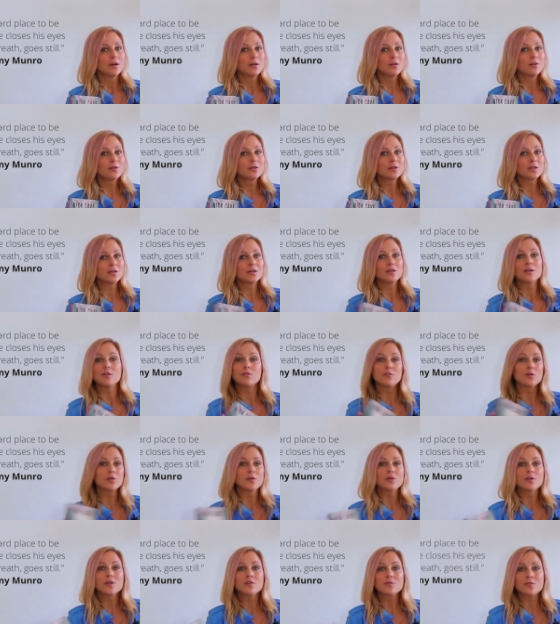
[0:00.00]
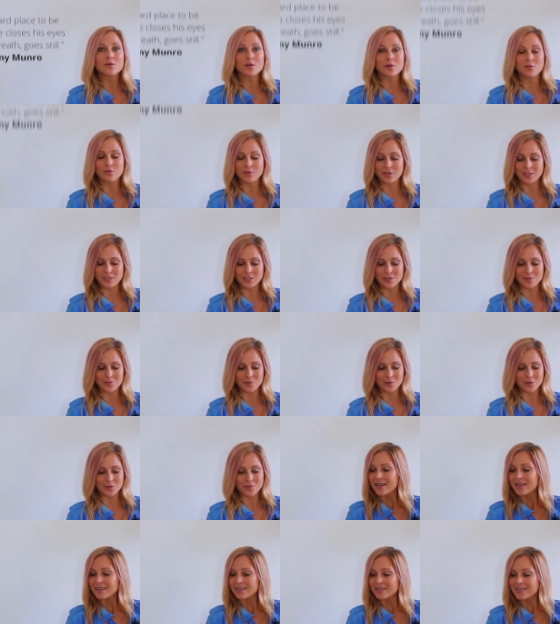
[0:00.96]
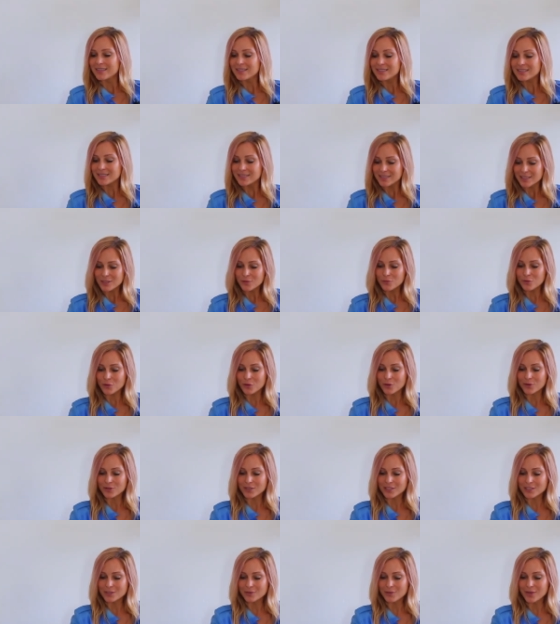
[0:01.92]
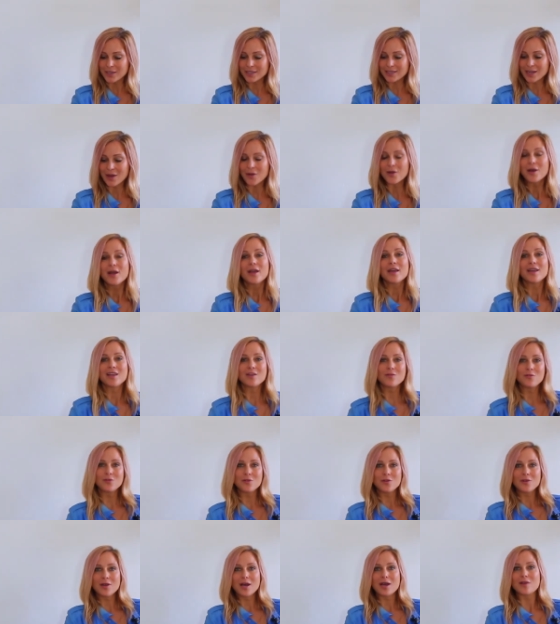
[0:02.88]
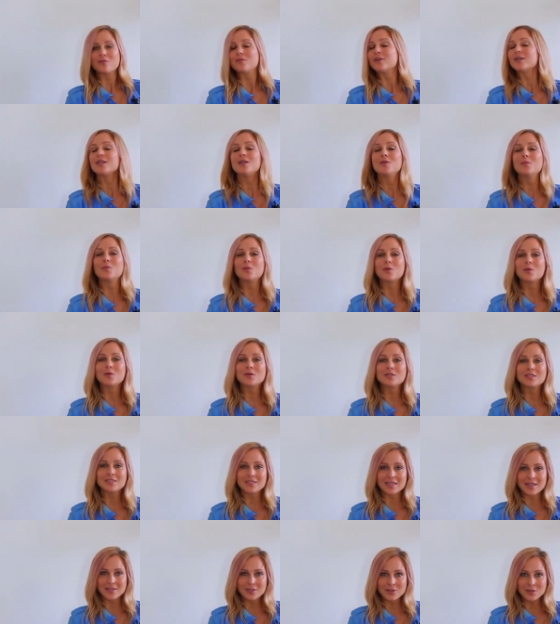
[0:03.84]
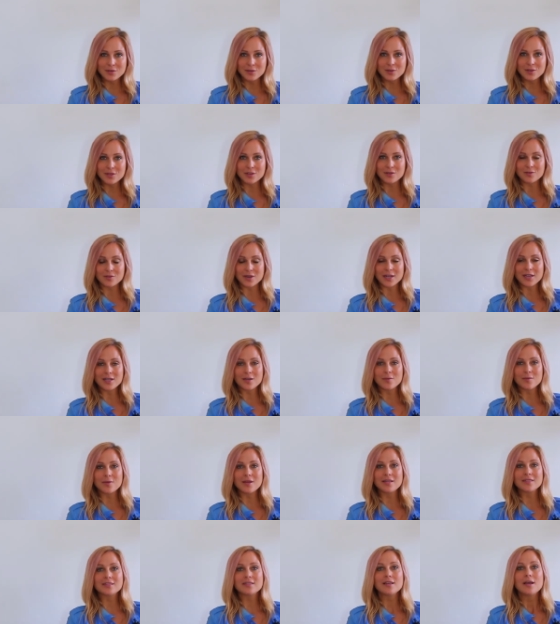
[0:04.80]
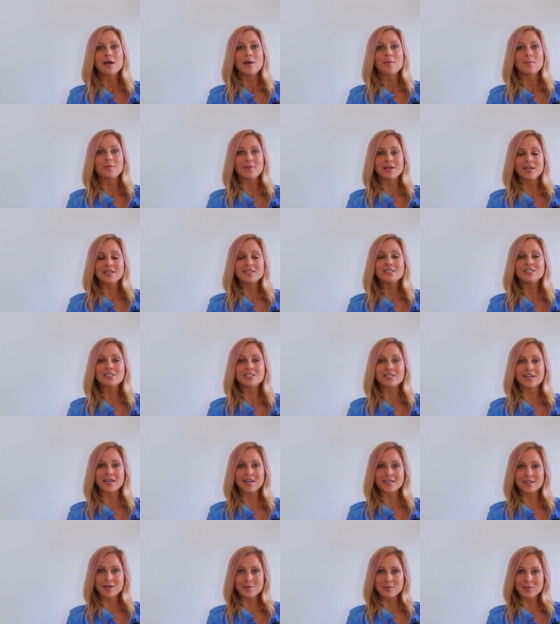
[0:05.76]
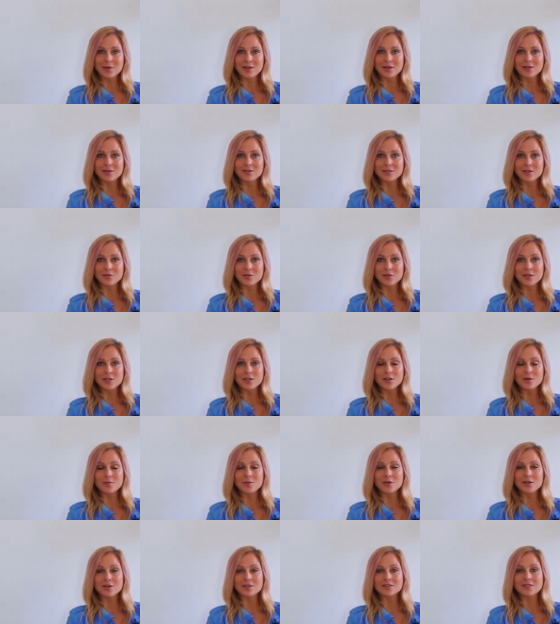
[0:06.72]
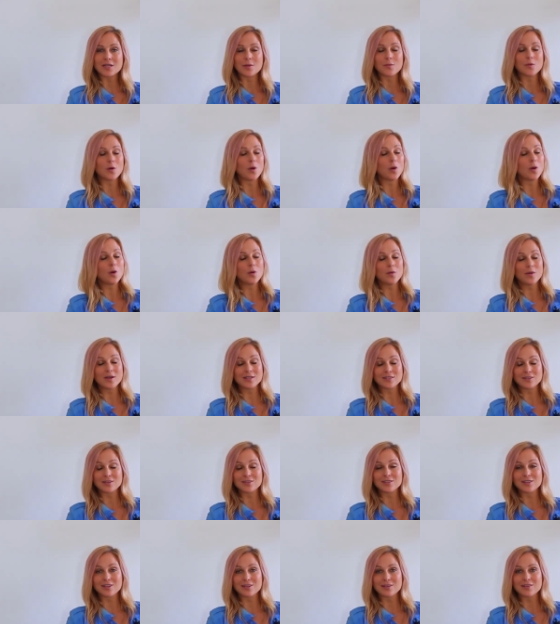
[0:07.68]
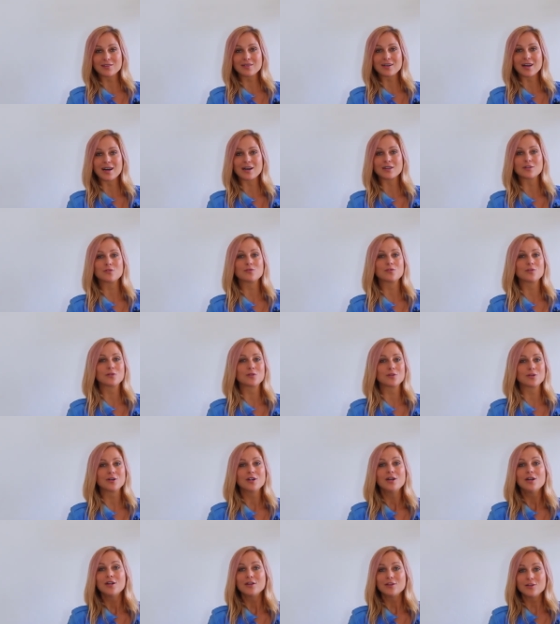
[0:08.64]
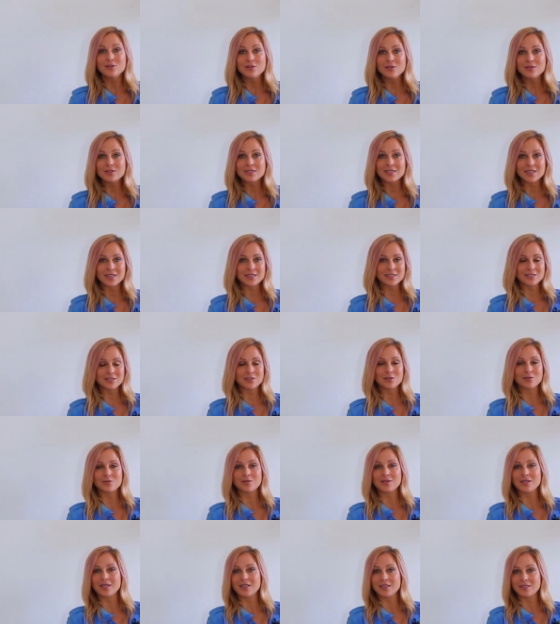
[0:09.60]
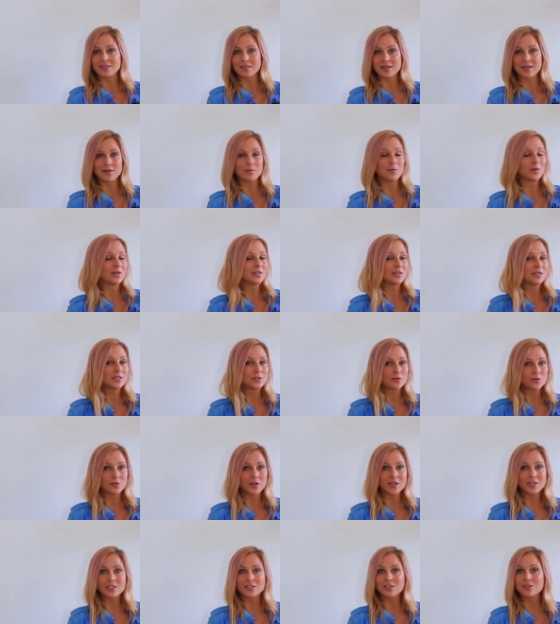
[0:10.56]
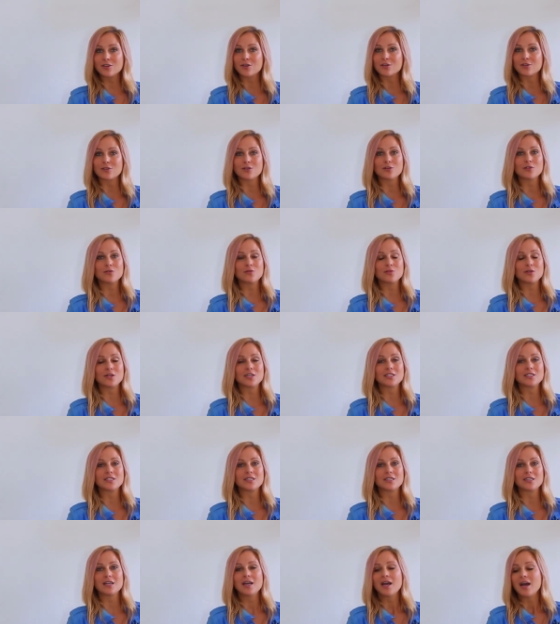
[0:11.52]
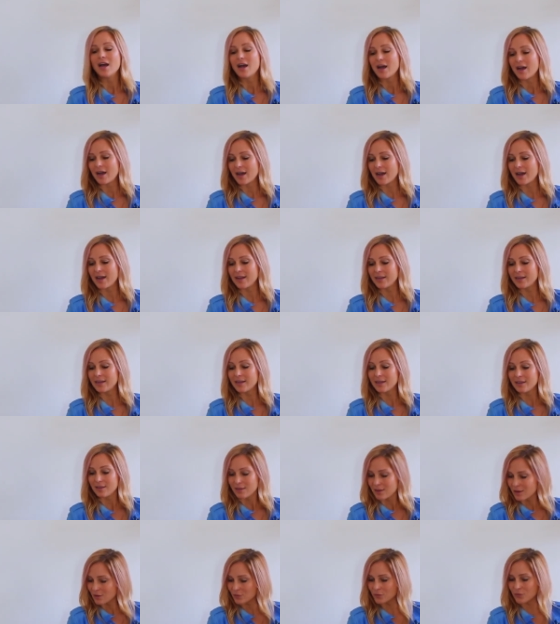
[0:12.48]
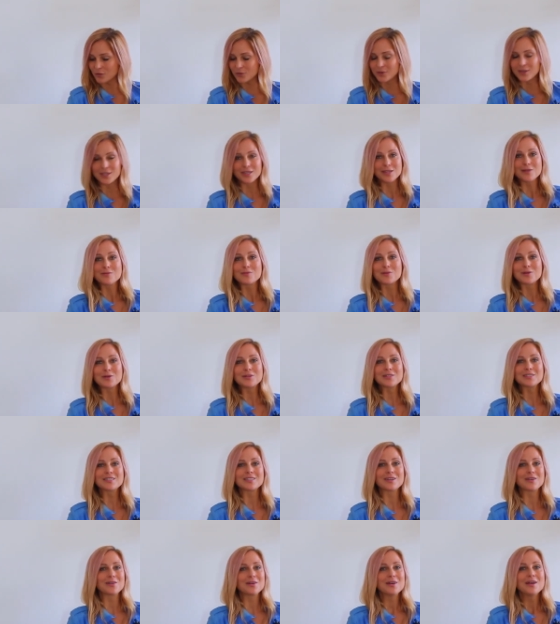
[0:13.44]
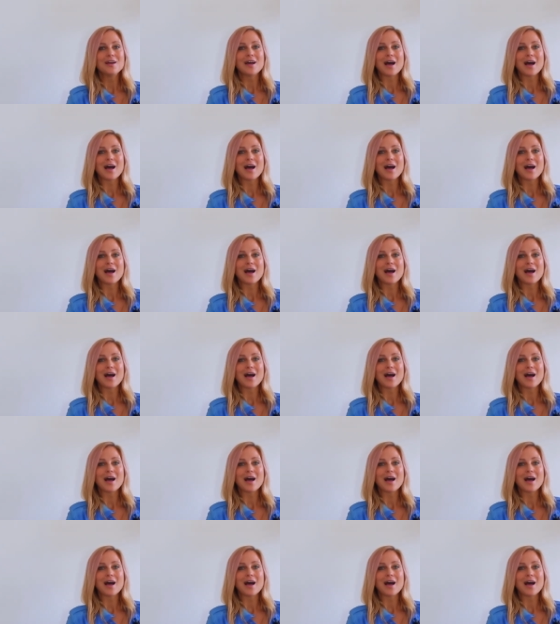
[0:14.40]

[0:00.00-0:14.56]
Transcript: looking if you're looking for a fiction book. This is it for this week. Now, if you have any books that you can recommend, please share them below the video because I'm always on the lookout for new things to read, whether it's fiction or non-fiction. I love reading books, so